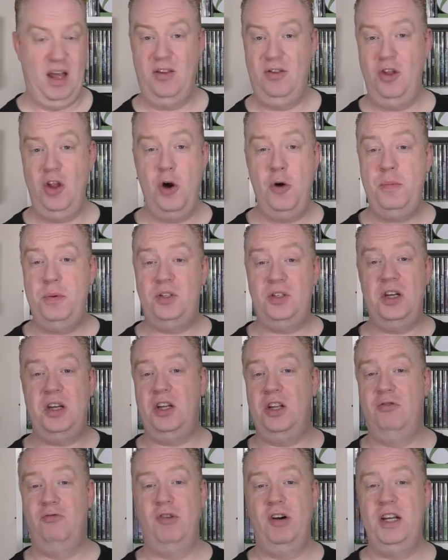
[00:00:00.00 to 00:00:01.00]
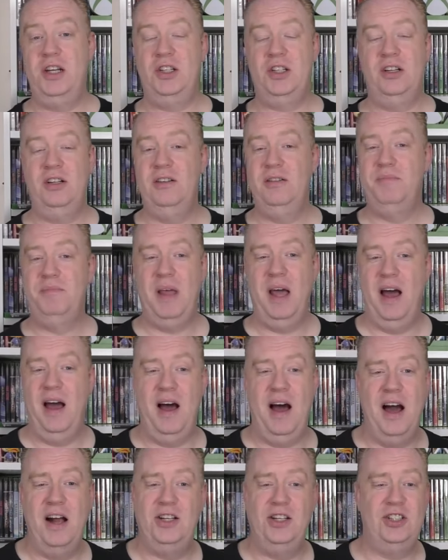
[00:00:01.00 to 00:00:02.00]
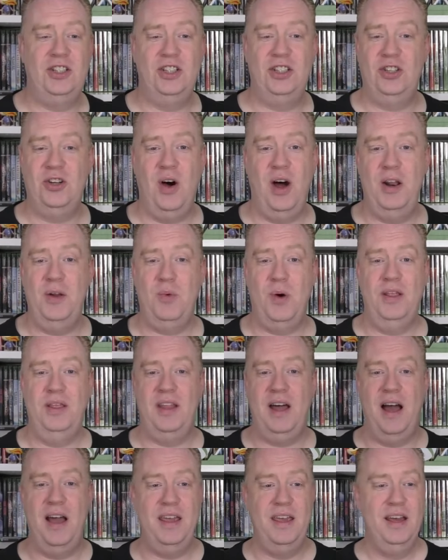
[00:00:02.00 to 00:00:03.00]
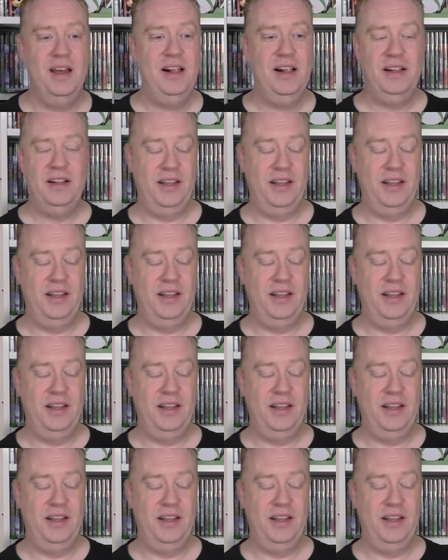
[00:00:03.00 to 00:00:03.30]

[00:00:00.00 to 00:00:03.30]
No particular reason. I just decided one day